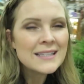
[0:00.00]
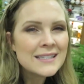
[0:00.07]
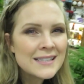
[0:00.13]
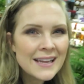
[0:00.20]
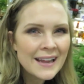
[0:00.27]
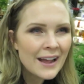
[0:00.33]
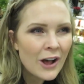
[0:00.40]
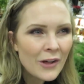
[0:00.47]

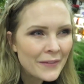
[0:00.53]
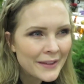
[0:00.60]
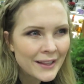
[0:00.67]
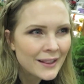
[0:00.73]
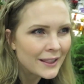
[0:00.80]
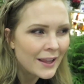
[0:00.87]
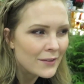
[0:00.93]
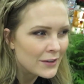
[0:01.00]
See all the
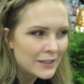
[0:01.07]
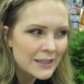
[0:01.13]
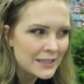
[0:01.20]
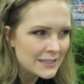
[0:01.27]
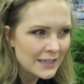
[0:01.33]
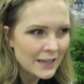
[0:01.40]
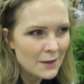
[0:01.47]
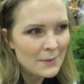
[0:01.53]
clever
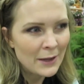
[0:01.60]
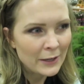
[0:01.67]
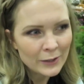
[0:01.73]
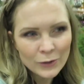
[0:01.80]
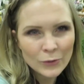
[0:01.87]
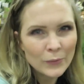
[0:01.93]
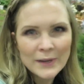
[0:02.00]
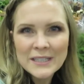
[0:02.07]
things that come out at
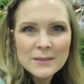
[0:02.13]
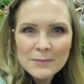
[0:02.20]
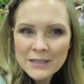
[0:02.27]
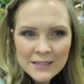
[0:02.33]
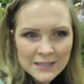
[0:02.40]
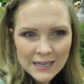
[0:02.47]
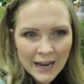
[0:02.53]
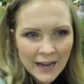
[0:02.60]
Christmas